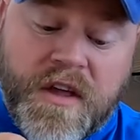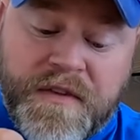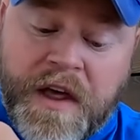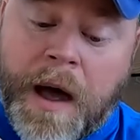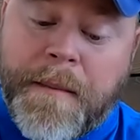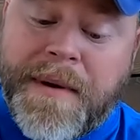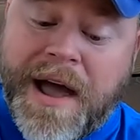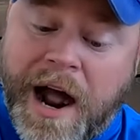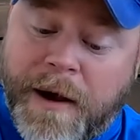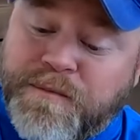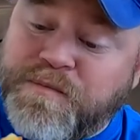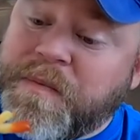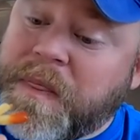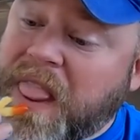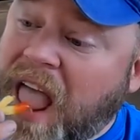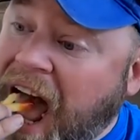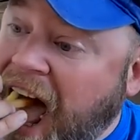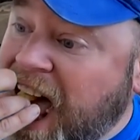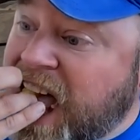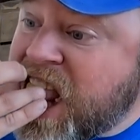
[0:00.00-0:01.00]
Not bad.
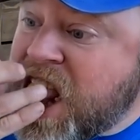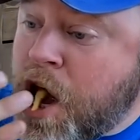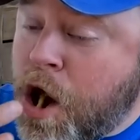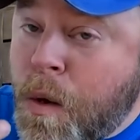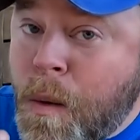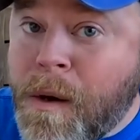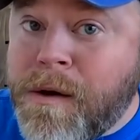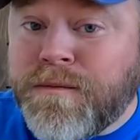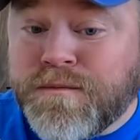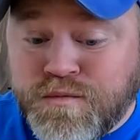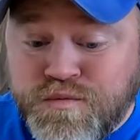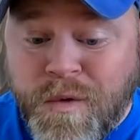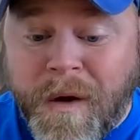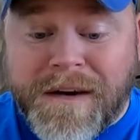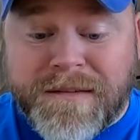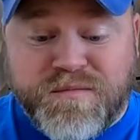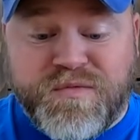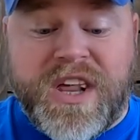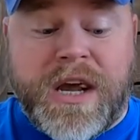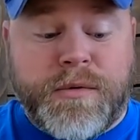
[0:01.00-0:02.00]

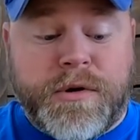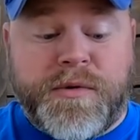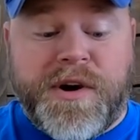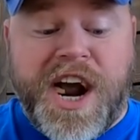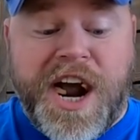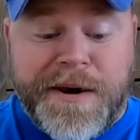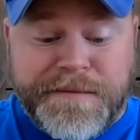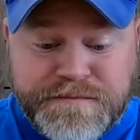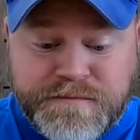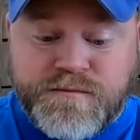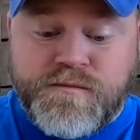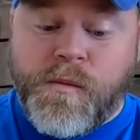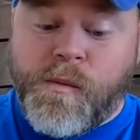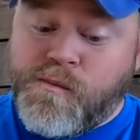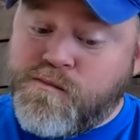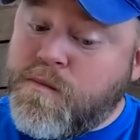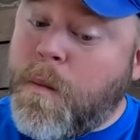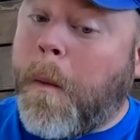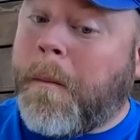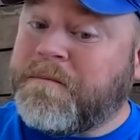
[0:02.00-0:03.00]
They were right.
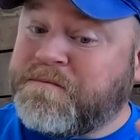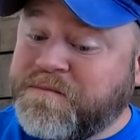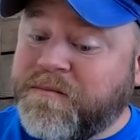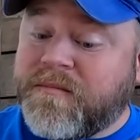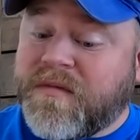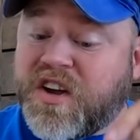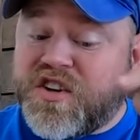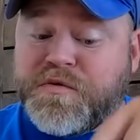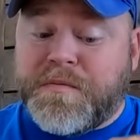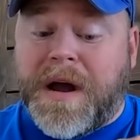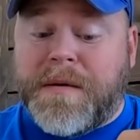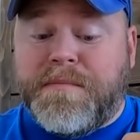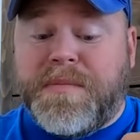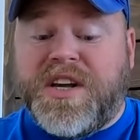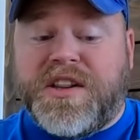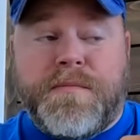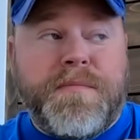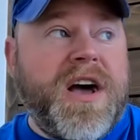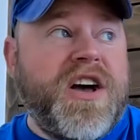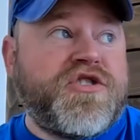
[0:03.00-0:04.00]
This might
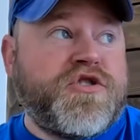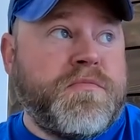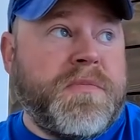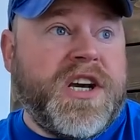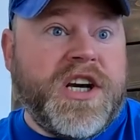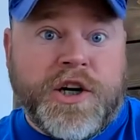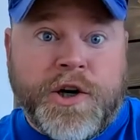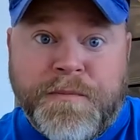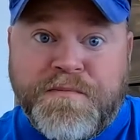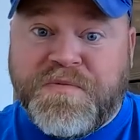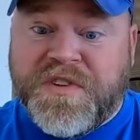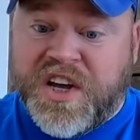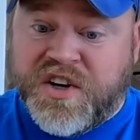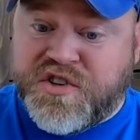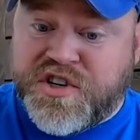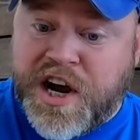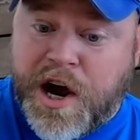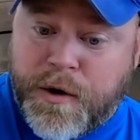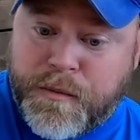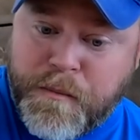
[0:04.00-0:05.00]
be the best meal
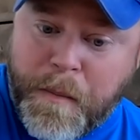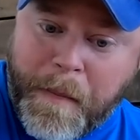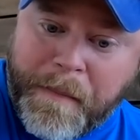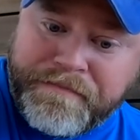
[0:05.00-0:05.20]
in town.